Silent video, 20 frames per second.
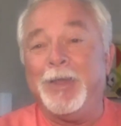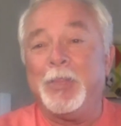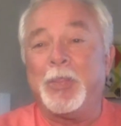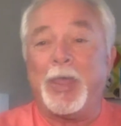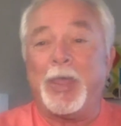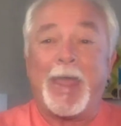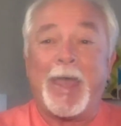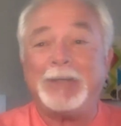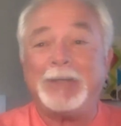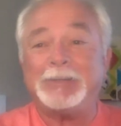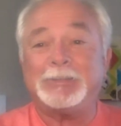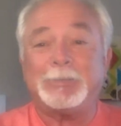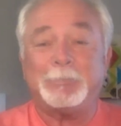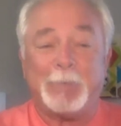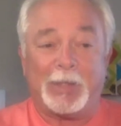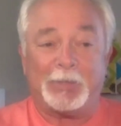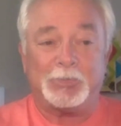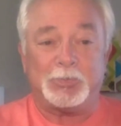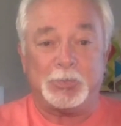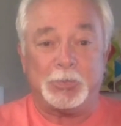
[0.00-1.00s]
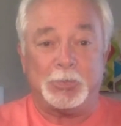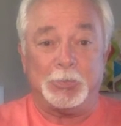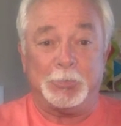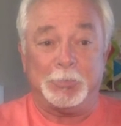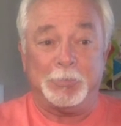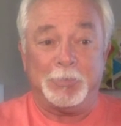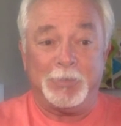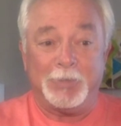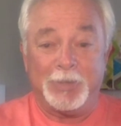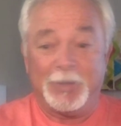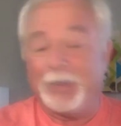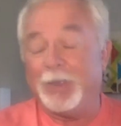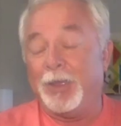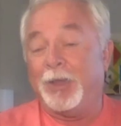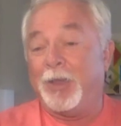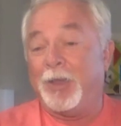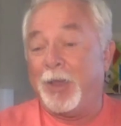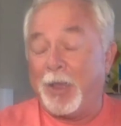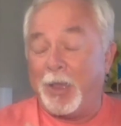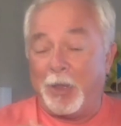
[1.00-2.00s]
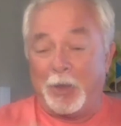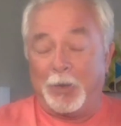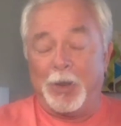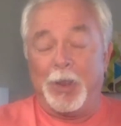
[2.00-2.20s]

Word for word: they asked about you. Uh,